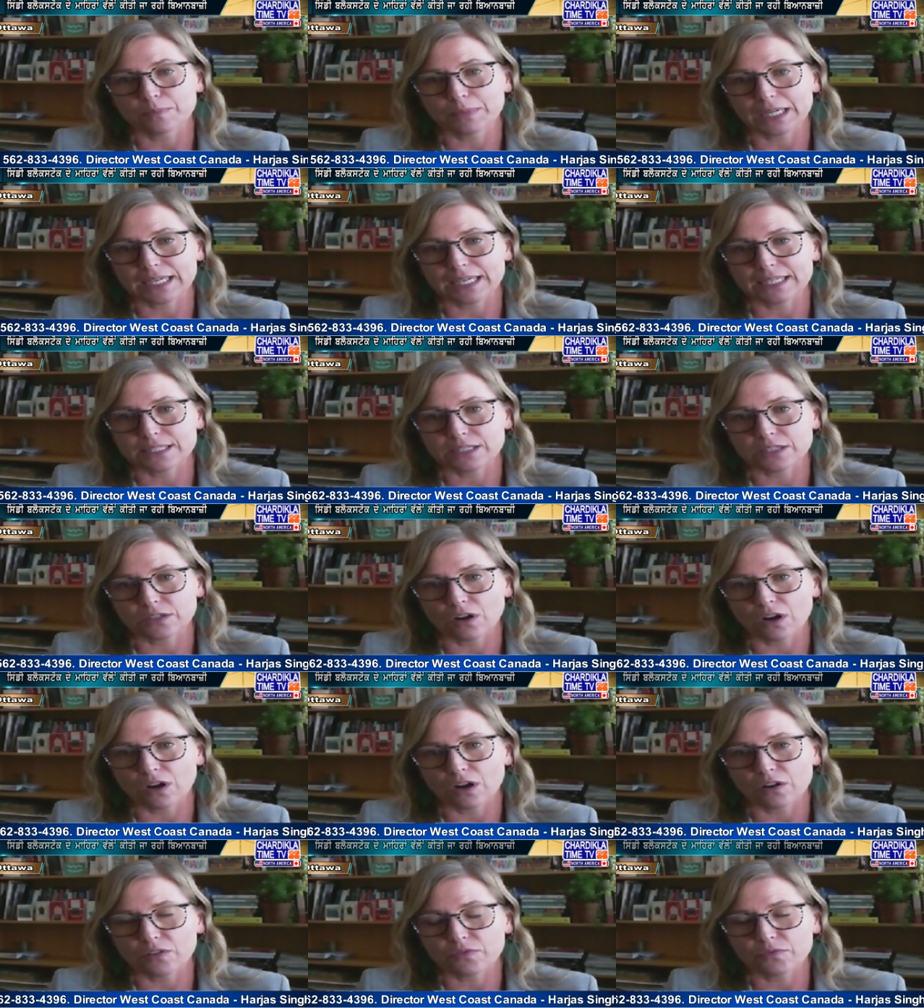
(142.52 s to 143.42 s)
because there
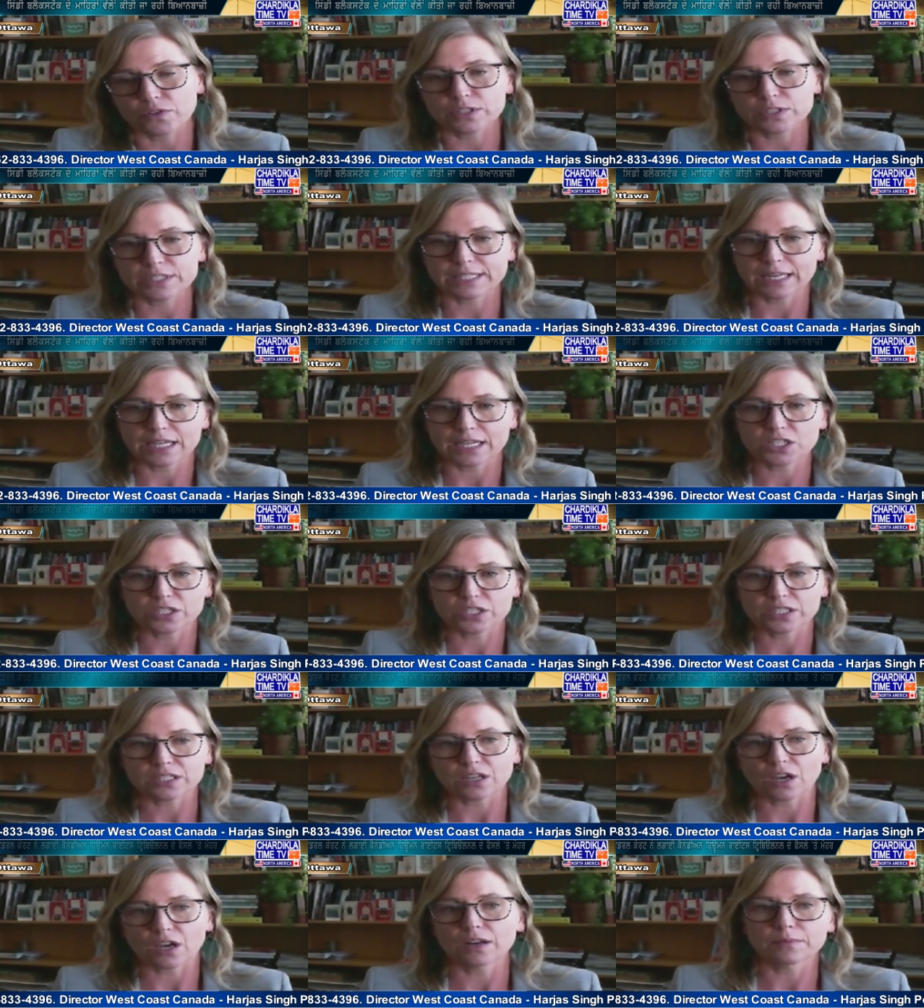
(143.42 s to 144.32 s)
are First
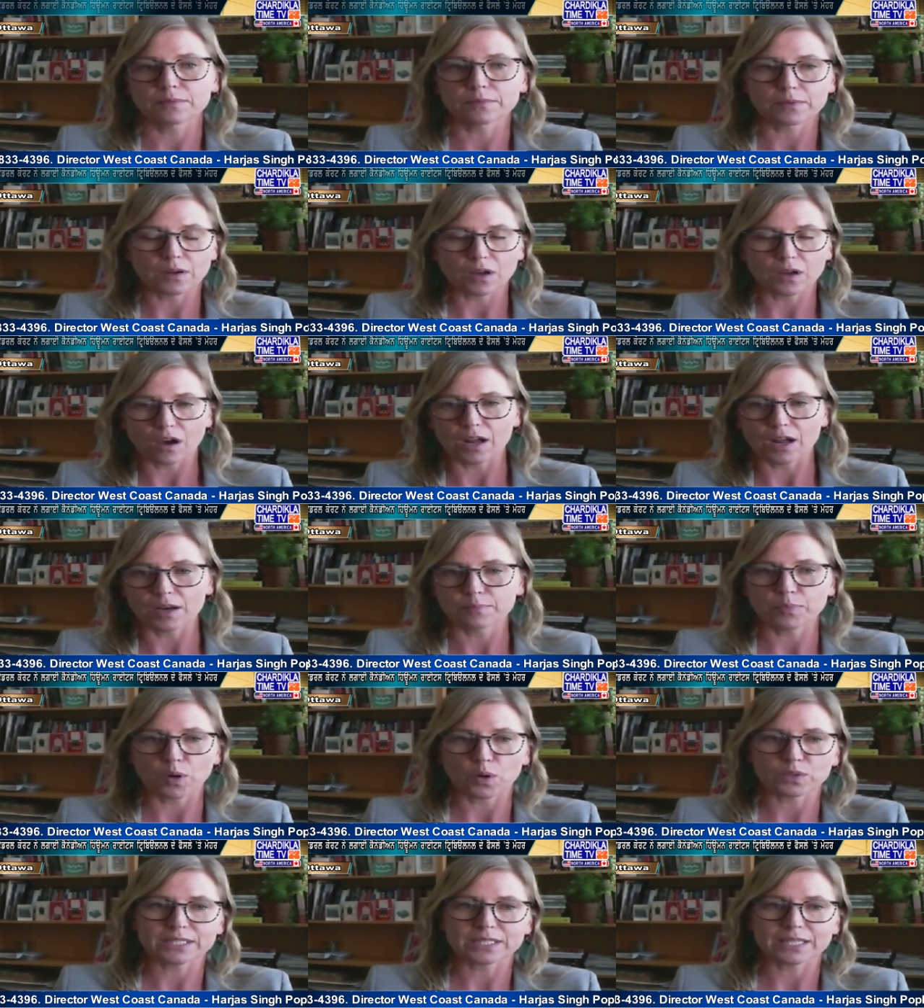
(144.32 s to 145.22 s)
Nations on on
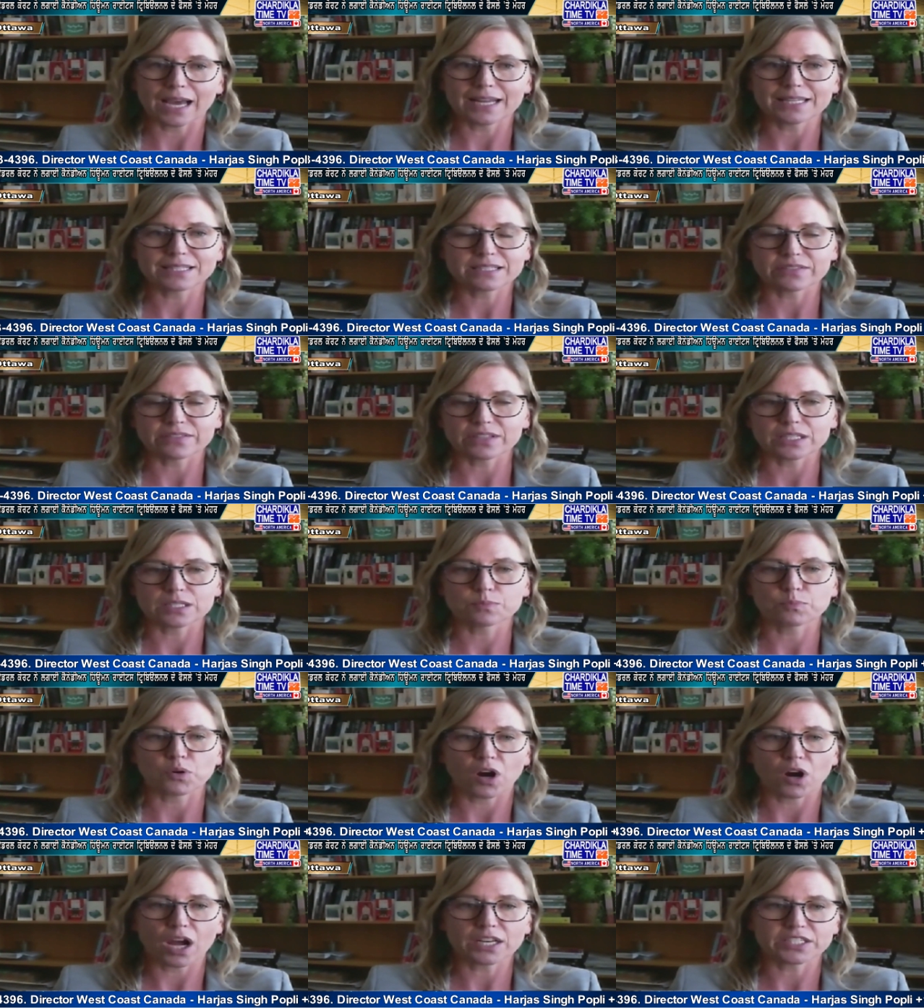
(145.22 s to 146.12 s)
both sides of these
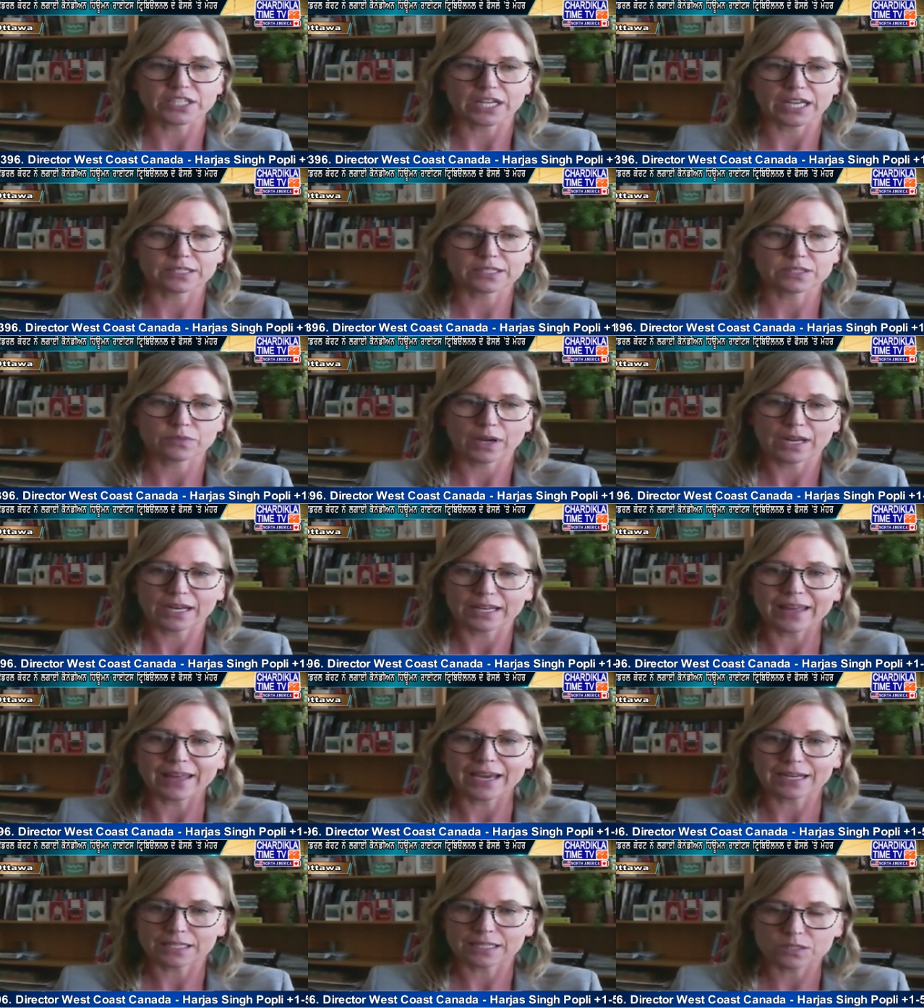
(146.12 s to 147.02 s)
projects, right? And
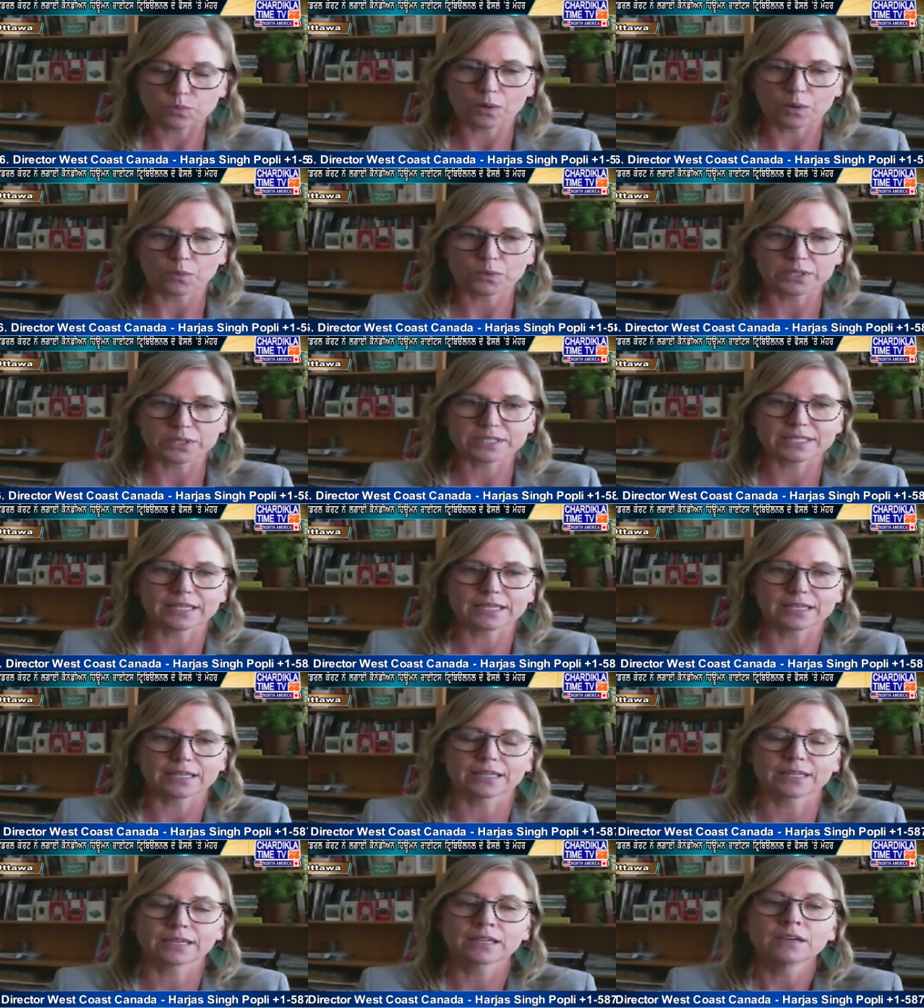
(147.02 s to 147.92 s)
that is mm-hmm. what we're mm-hmm.
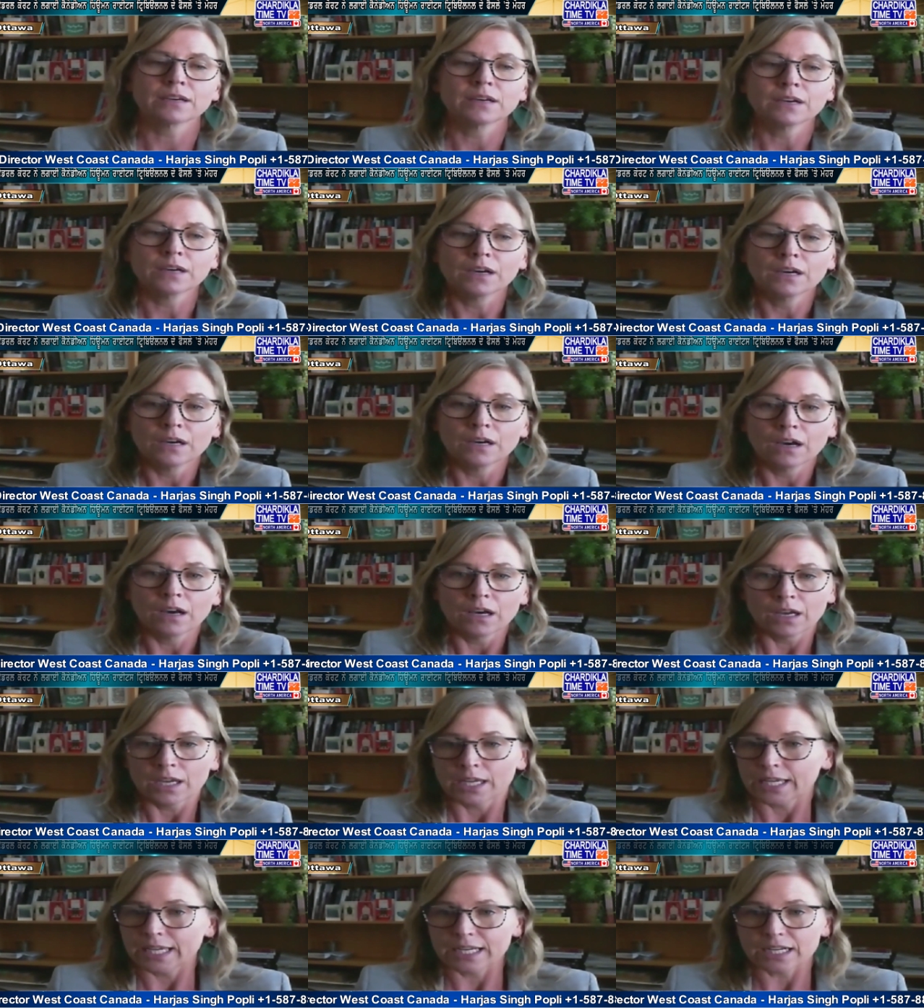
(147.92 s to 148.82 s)
seeing
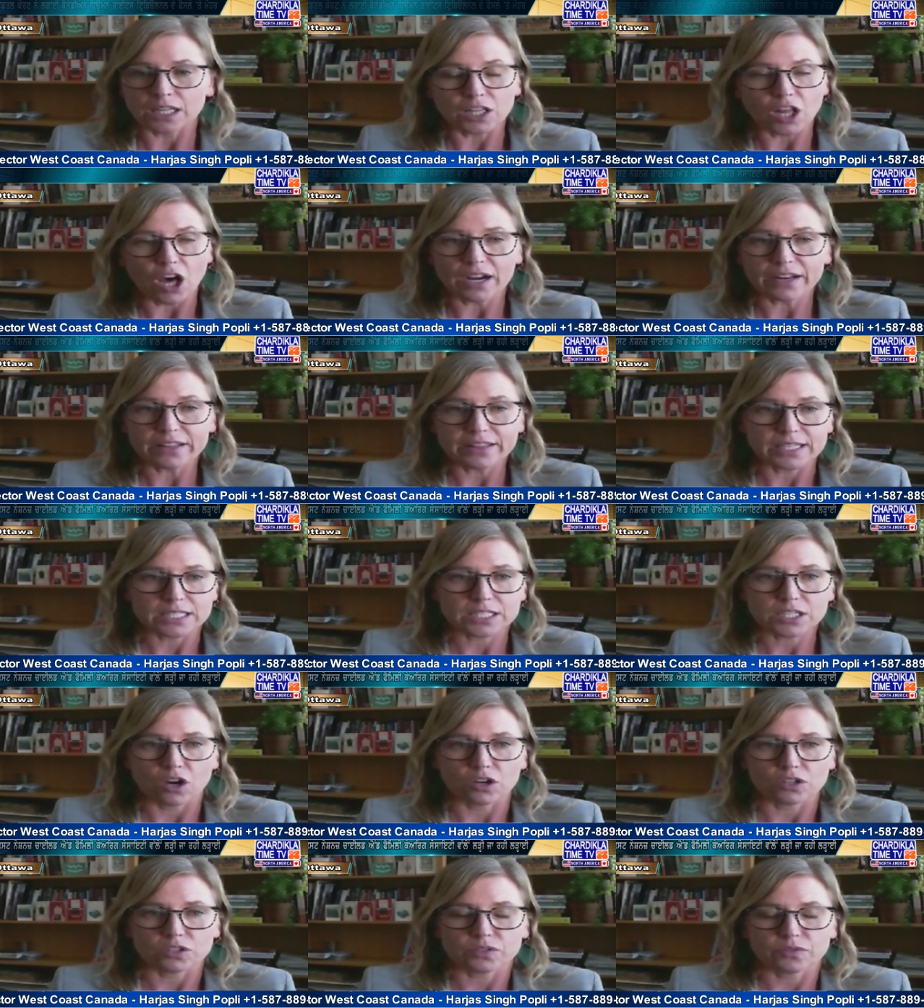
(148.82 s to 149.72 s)
in a lot of these
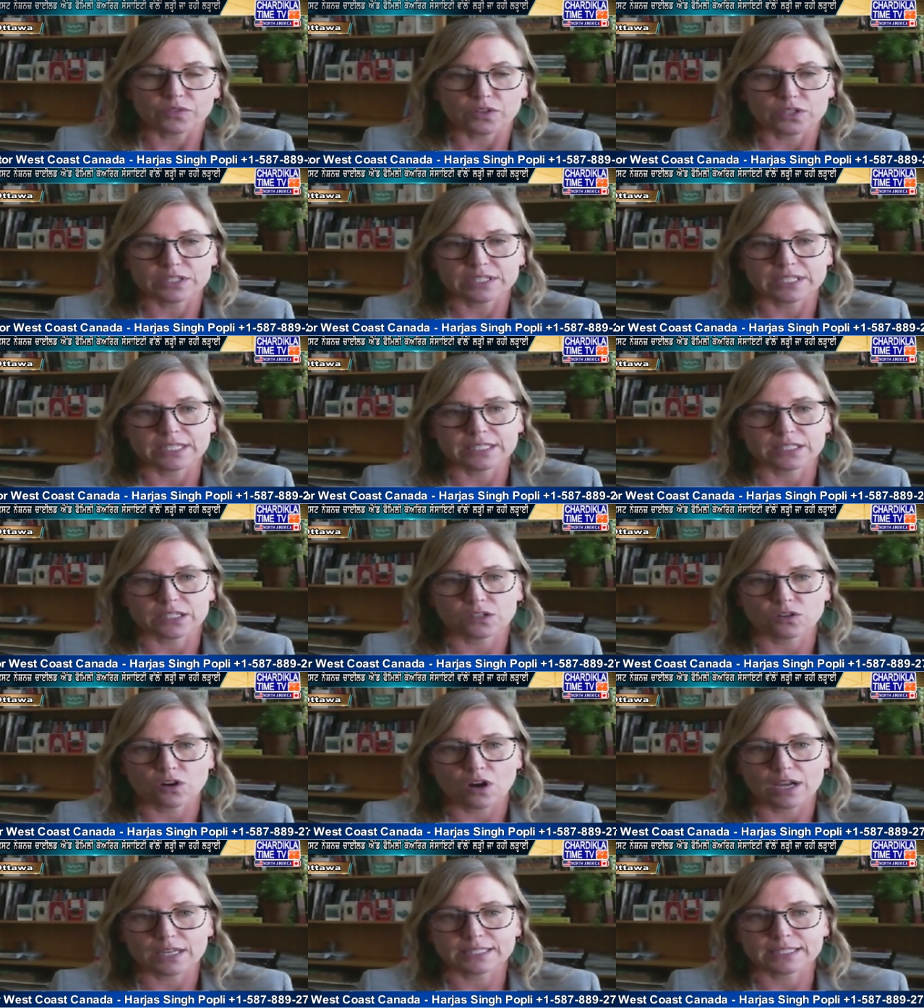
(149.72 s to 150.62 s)
controversies
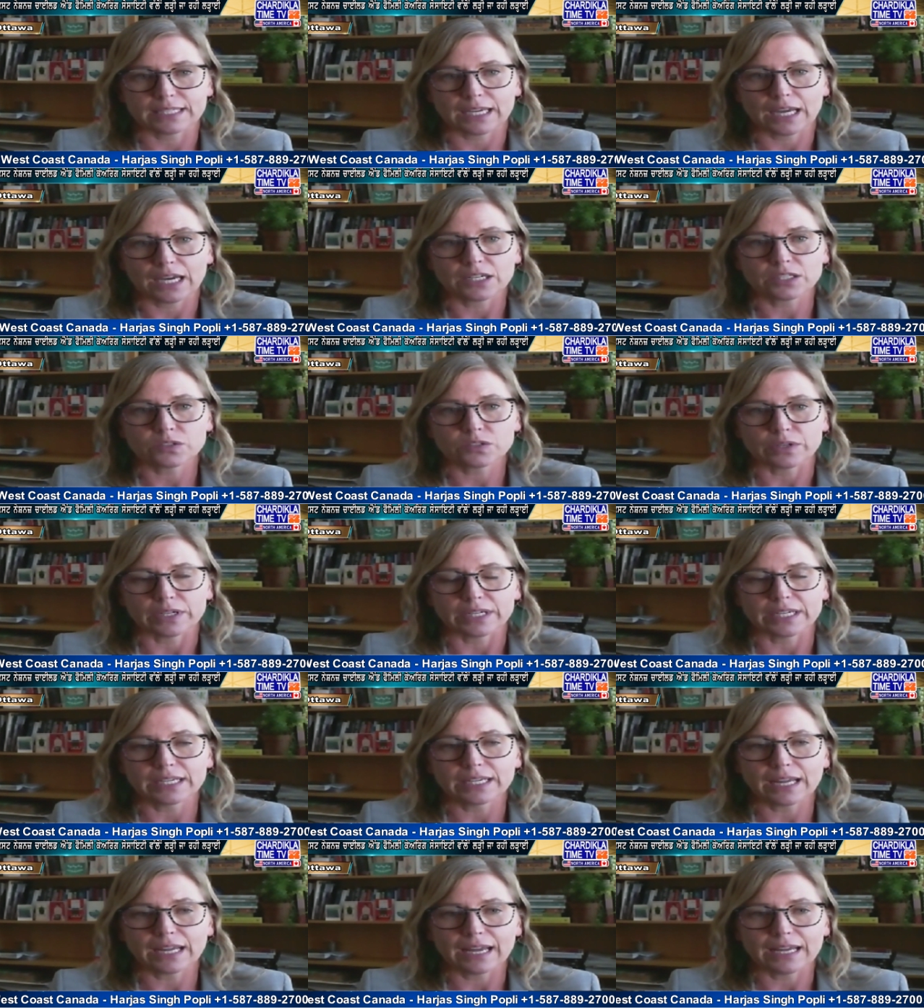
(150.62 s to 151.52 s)
across the
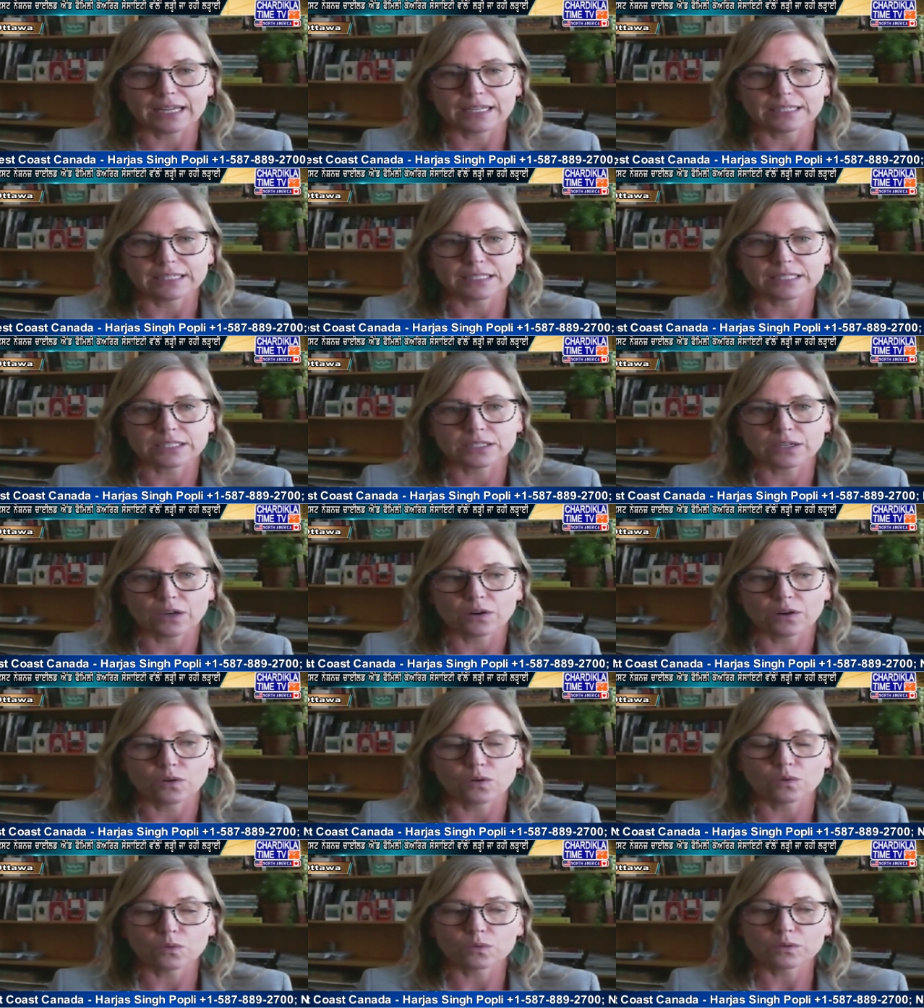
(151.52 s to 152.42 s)
country. And
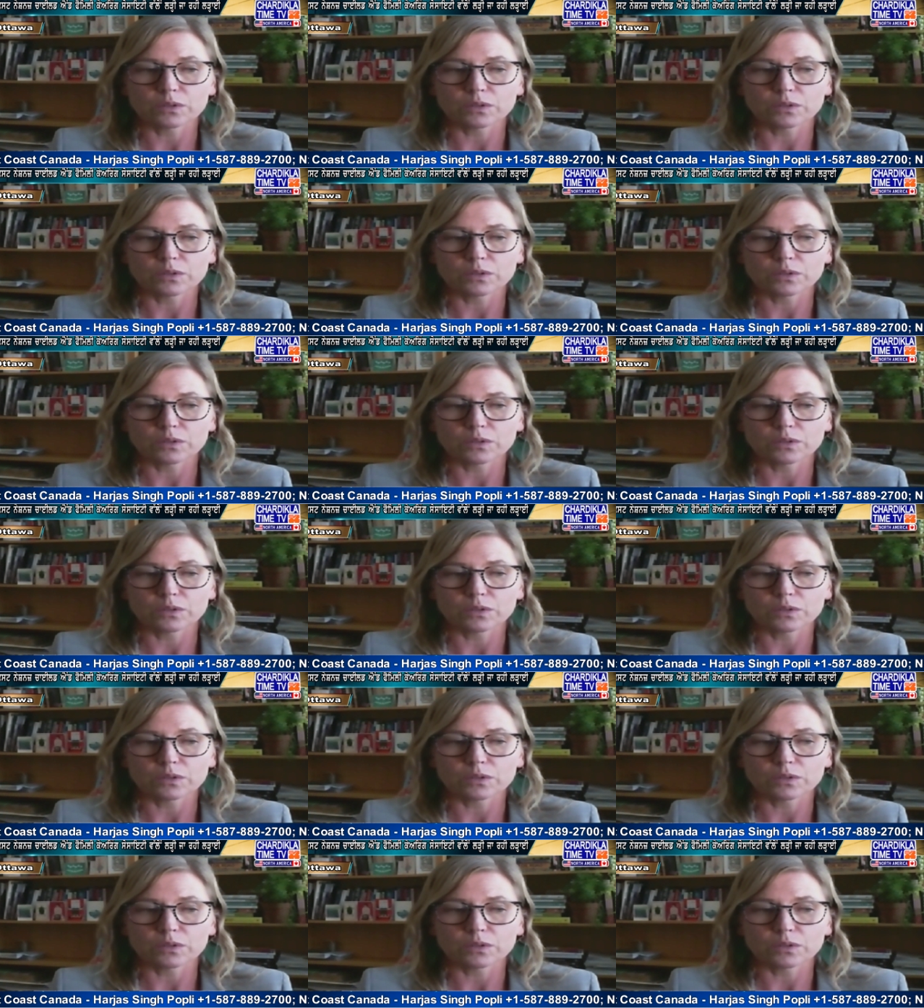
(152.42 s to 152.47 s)
so,